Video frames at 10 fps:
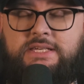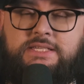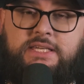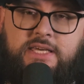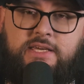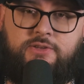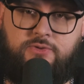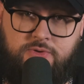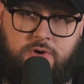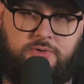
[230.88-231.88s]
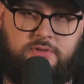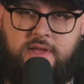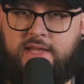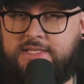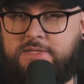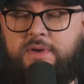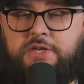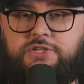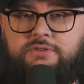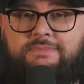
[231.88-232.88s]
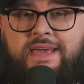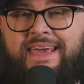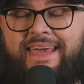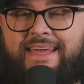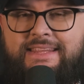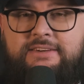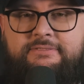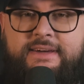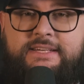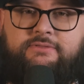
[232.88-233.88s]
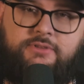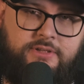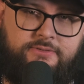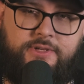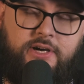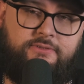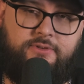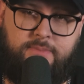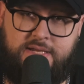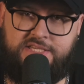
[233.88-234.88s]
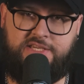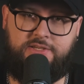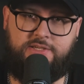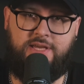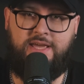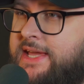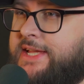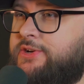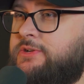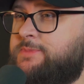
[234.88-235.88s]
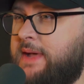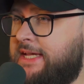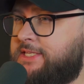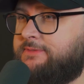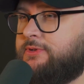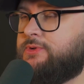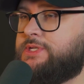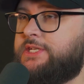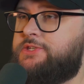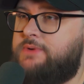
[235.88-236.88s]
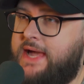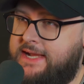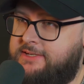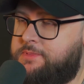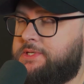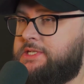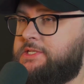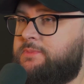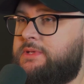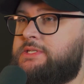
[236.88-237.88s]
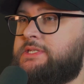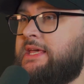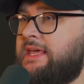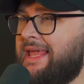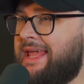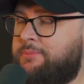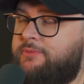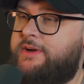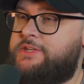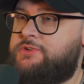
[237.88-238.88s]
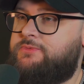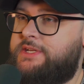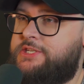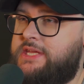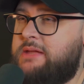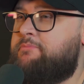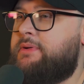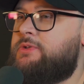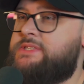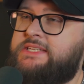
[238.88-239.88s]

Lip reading: is the key to growth, anticipation, and the effective delivery of your message. It turns passive viewers into active participants, amplifies your reach, and builds